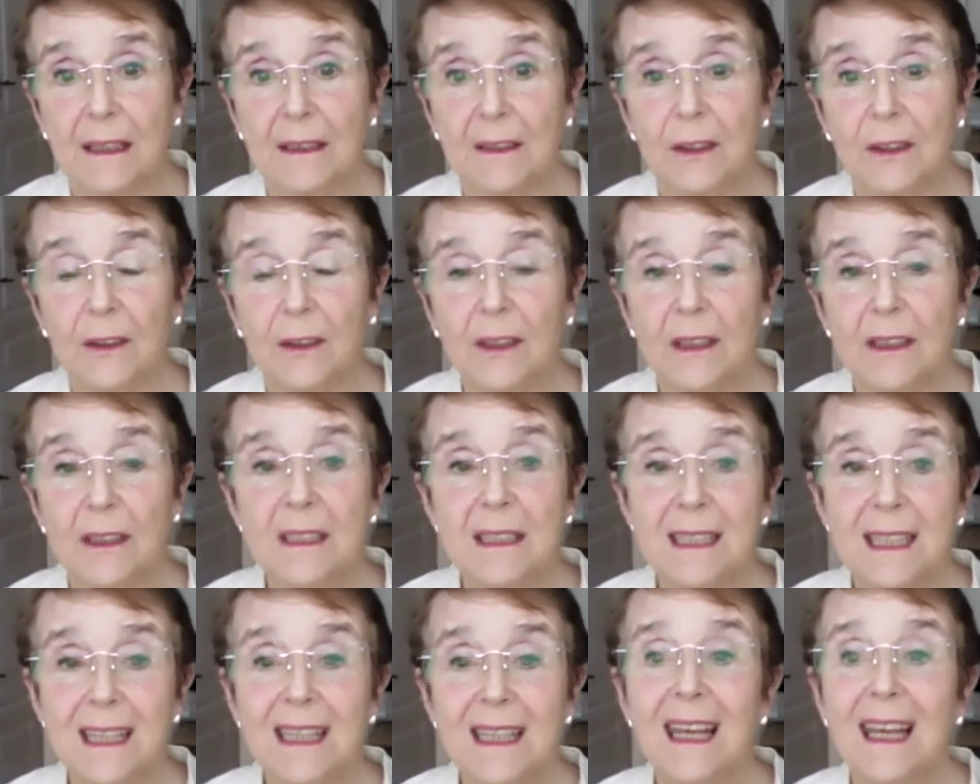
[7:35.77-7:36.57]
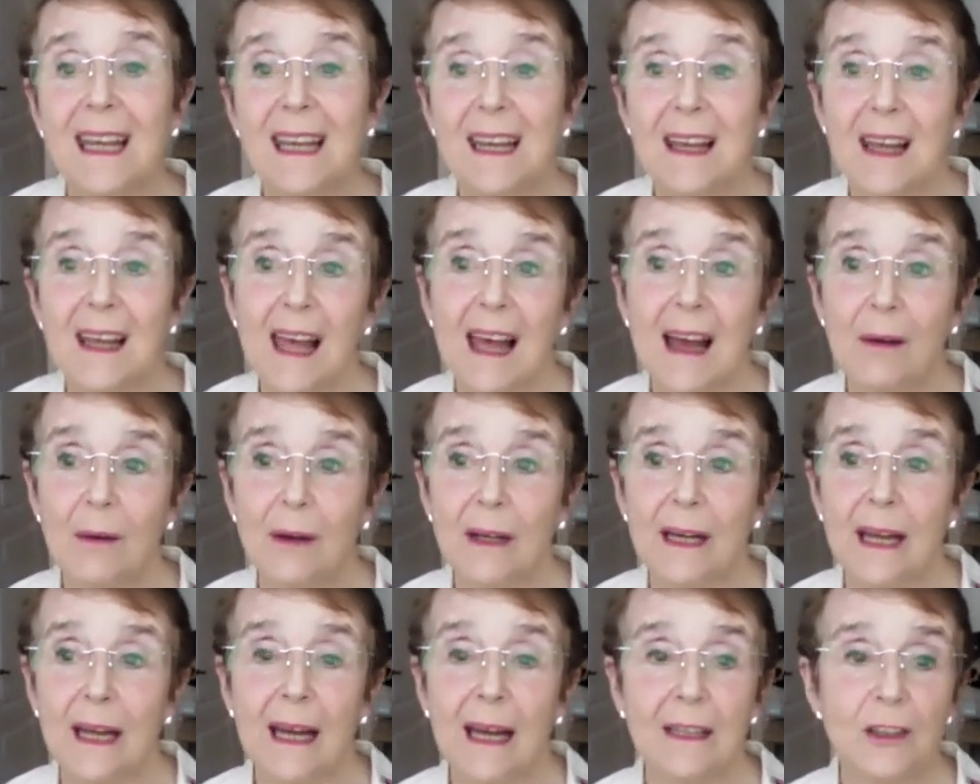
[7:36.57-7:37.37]
And you can see here how
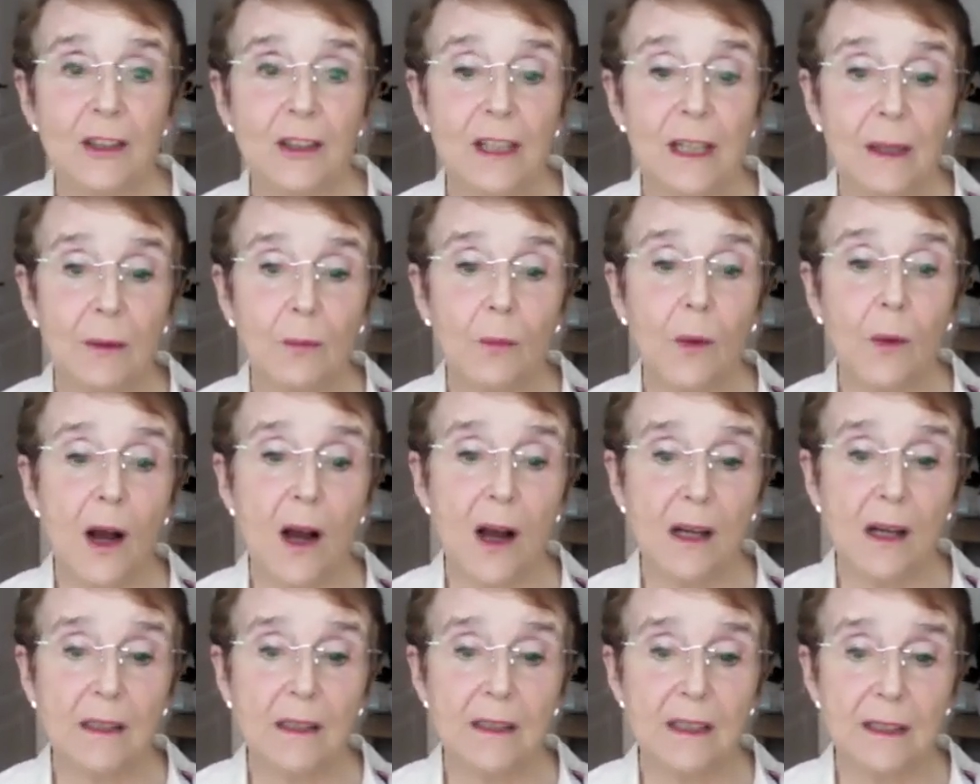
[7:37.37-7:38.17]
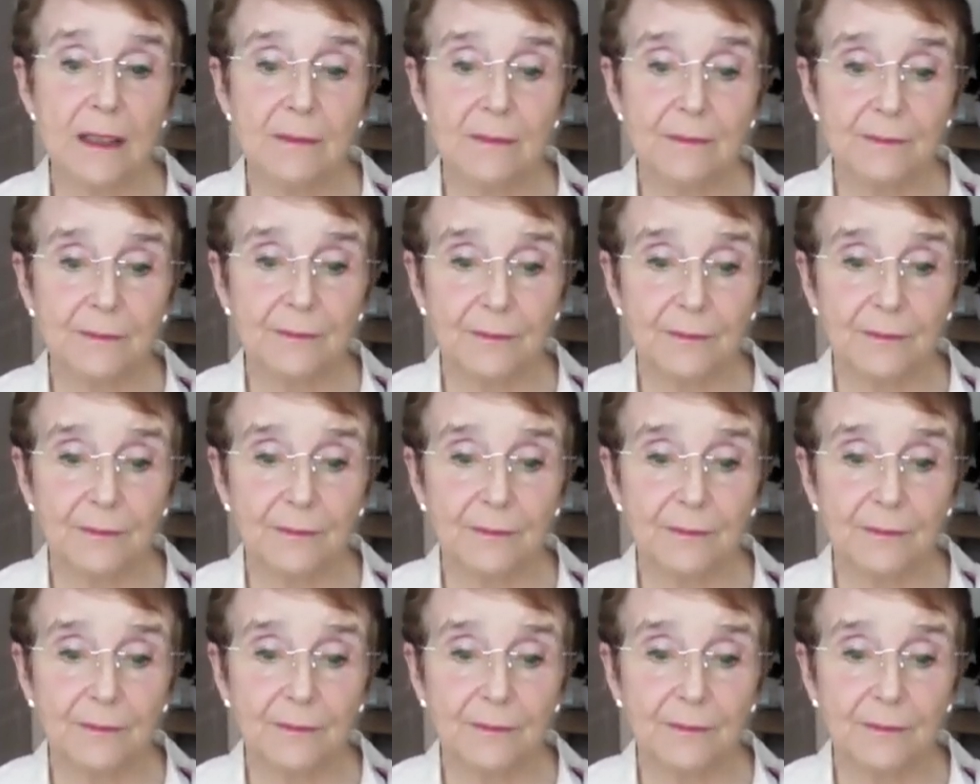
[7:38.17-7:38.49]
it actually works.